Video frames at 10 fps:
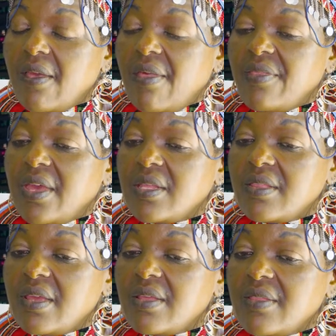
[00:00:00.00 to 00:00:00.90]

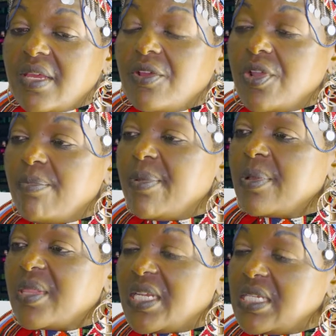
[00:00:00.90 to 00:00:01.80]
the grip
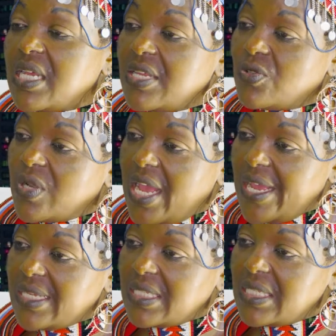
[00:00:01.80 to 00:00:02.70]
that it has on
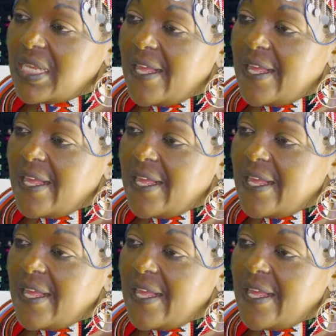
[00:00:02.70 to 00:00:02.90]
us,